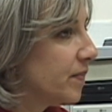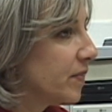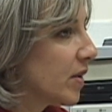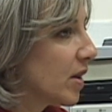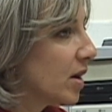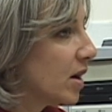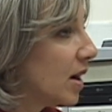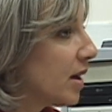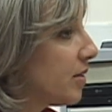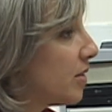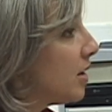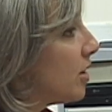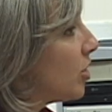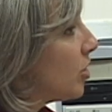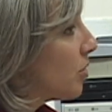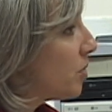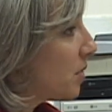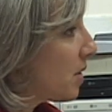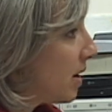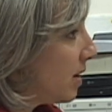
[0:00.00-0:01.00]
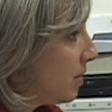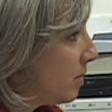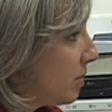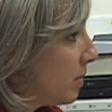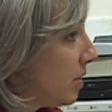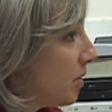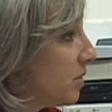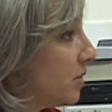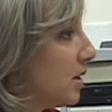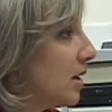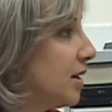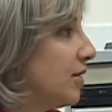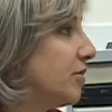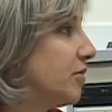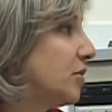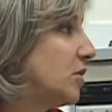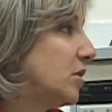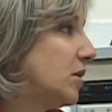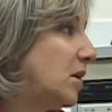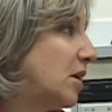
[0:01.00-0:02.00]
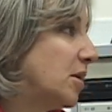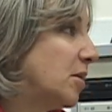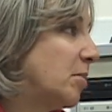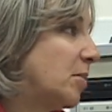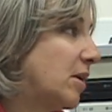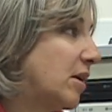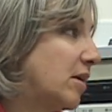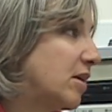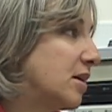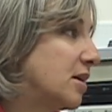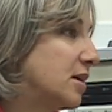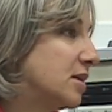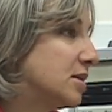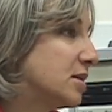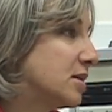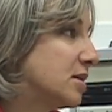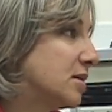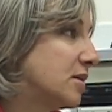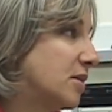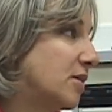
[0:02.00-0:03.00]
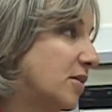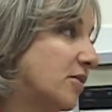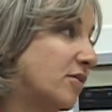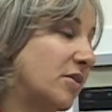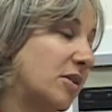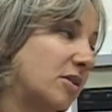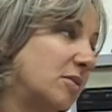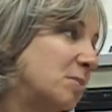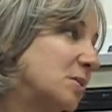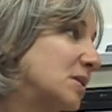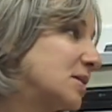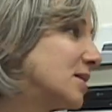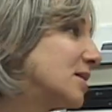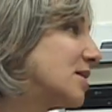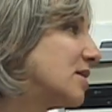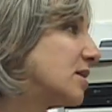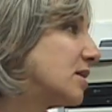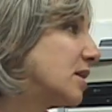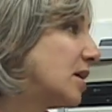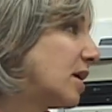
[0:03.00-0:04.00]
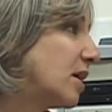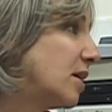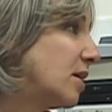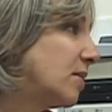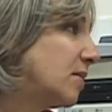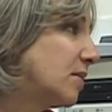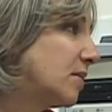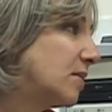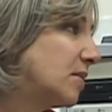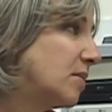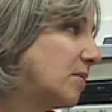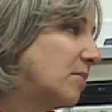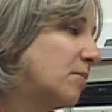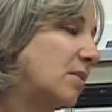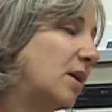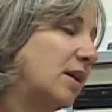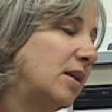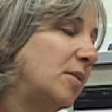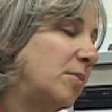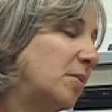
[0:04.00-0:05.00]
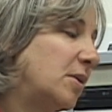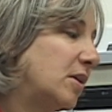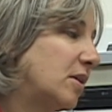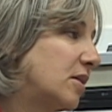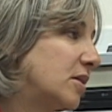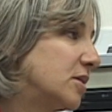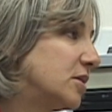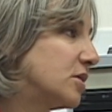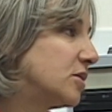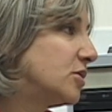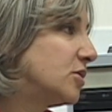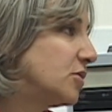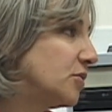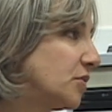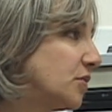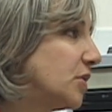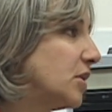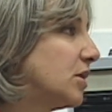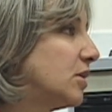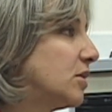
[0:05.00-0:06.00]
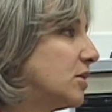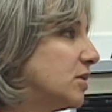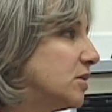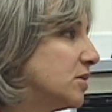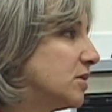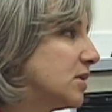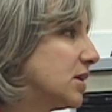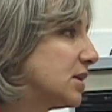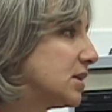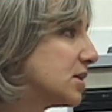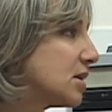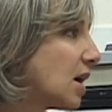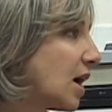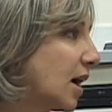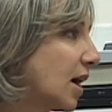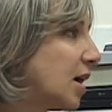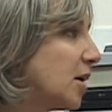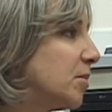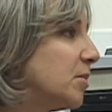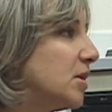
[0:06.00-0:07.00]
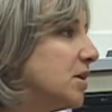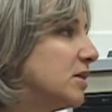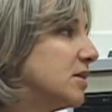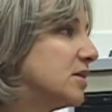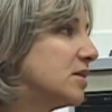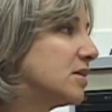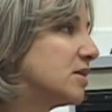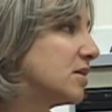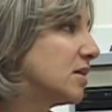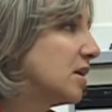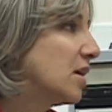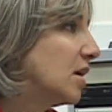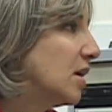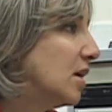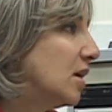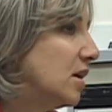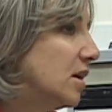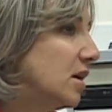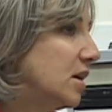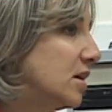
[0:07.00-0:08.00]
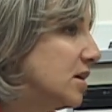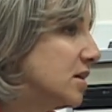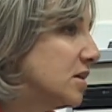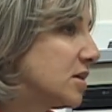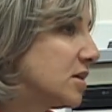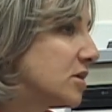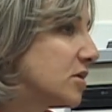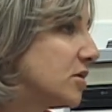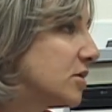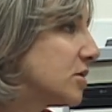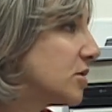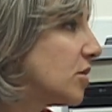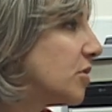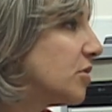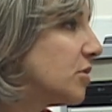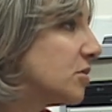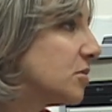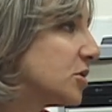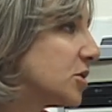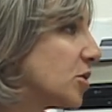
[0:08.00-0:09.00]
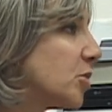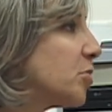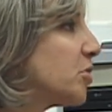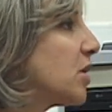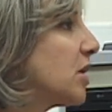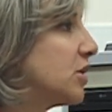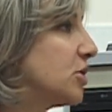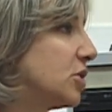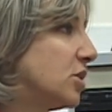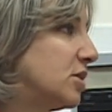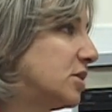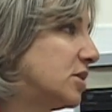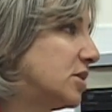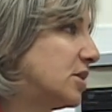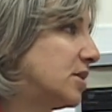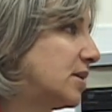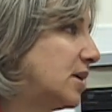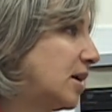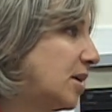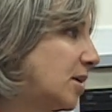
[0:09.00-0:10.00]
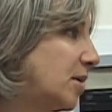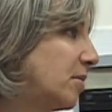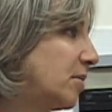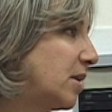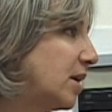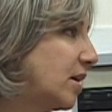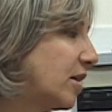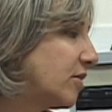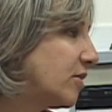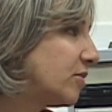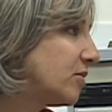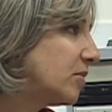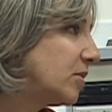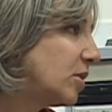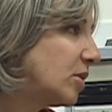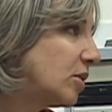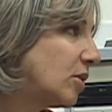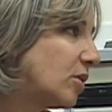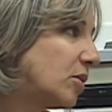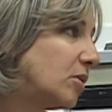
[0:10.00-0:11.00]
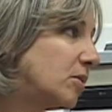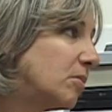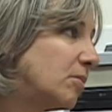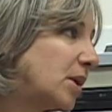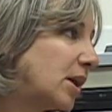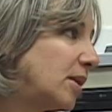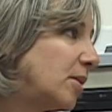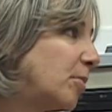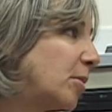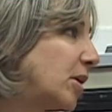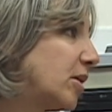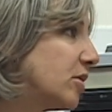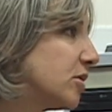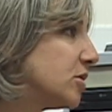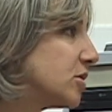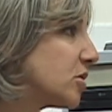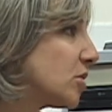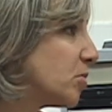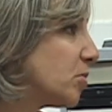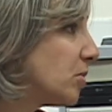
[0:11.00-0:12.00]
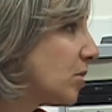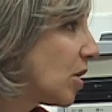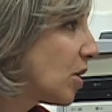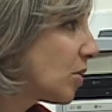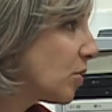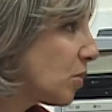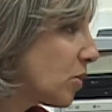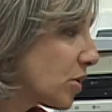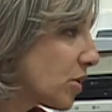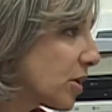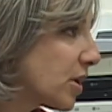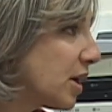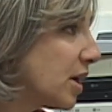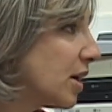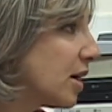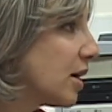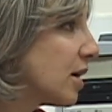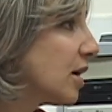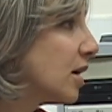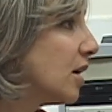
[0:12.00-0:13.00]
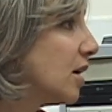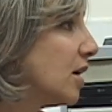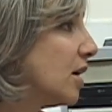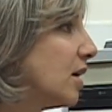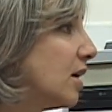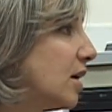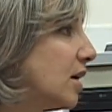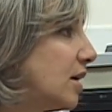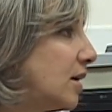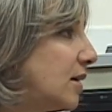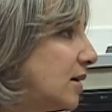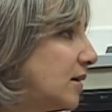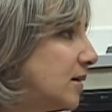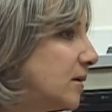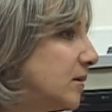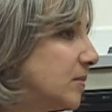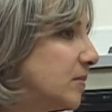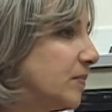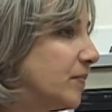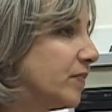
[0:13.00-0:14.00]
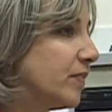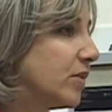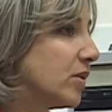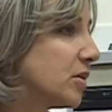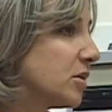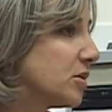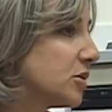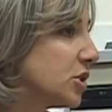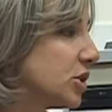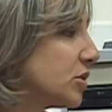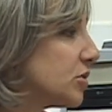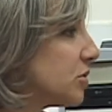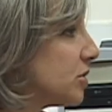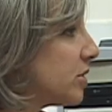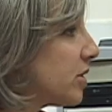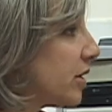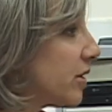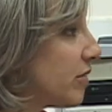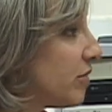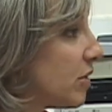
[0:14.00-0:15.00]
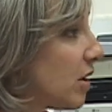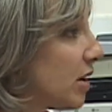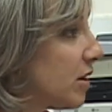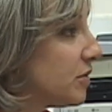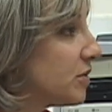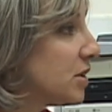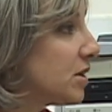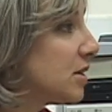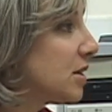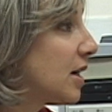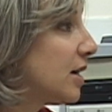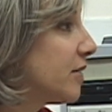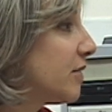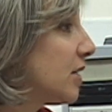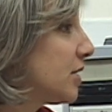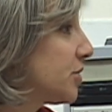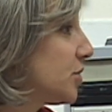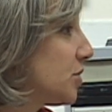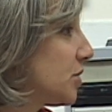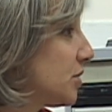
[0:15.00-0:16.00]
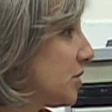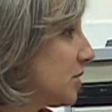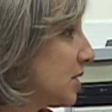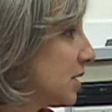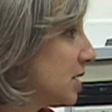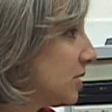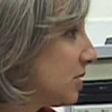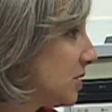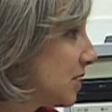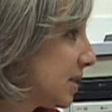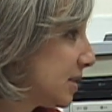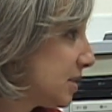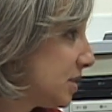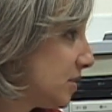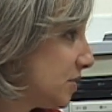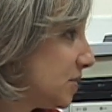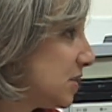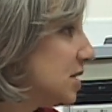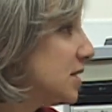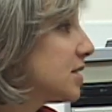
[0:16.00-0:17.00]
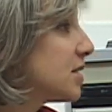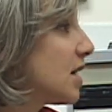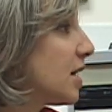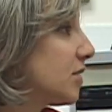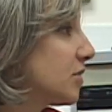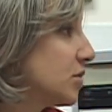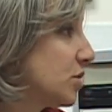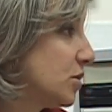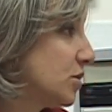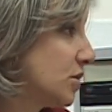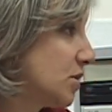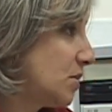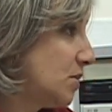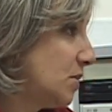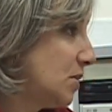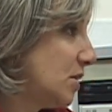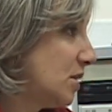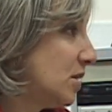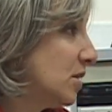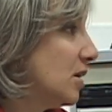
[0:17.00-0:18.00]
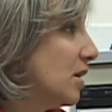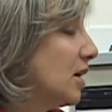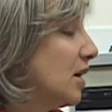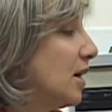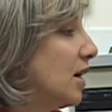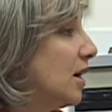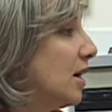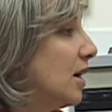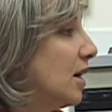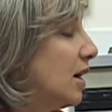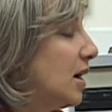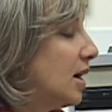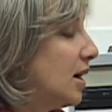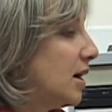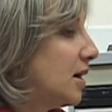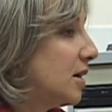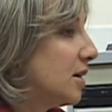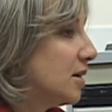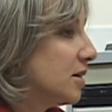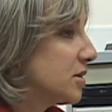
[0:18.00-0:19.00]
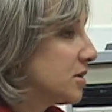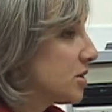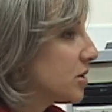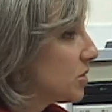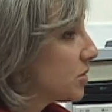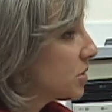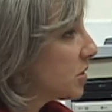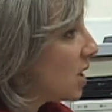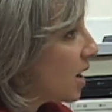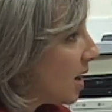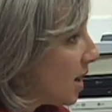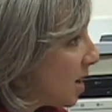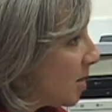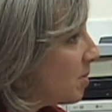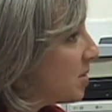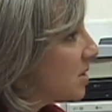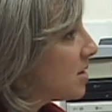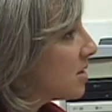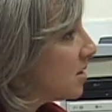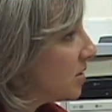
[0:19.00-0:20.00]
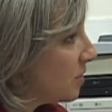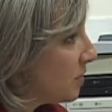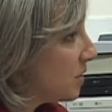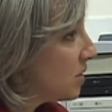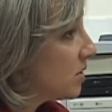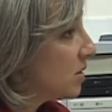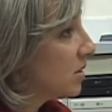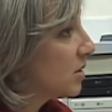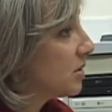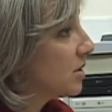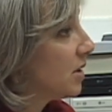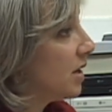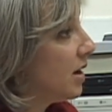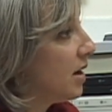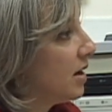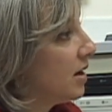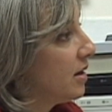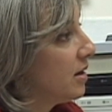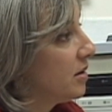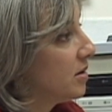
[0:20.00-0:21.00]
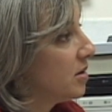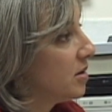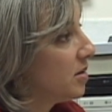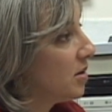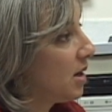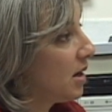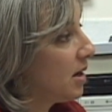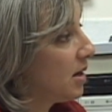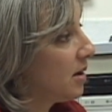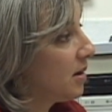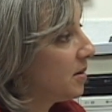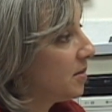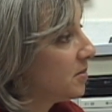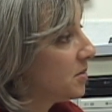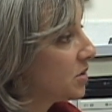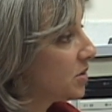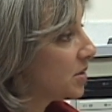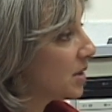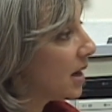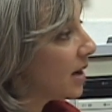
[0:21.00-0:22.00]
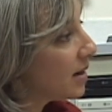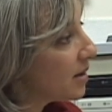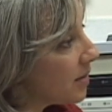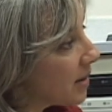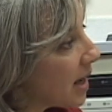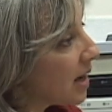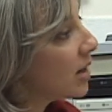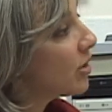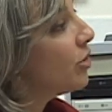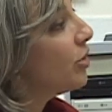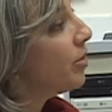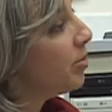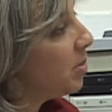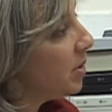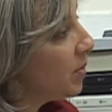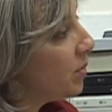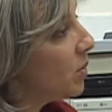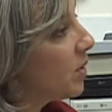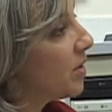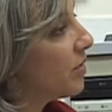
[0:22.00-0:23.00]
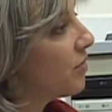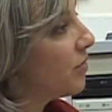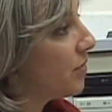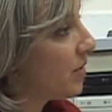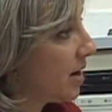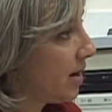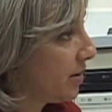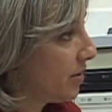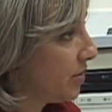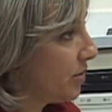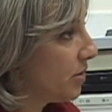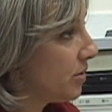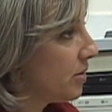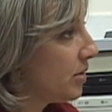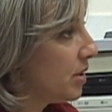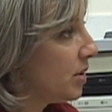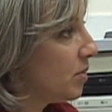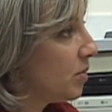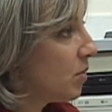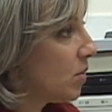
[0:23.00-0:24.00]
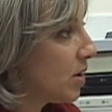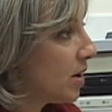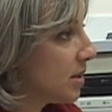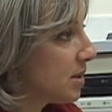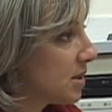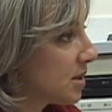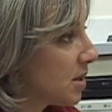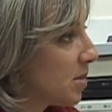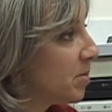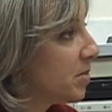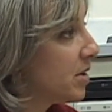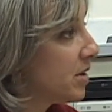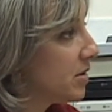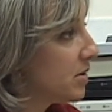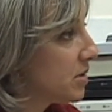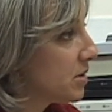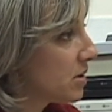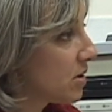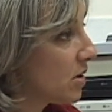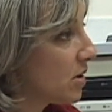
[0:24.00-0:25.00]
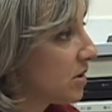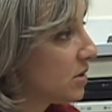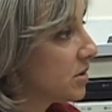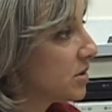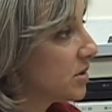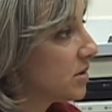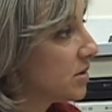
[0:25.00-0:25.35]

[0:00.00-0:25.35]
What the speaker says: I think you're right, though, that for a lot of parents, they're very busy today. Many parents do feel that time is so precious to them. They have, many parents are working. Their children are involved in a lot of extracurricular activities after school. So time is difficult, and so that could be one factor in why some parents aren't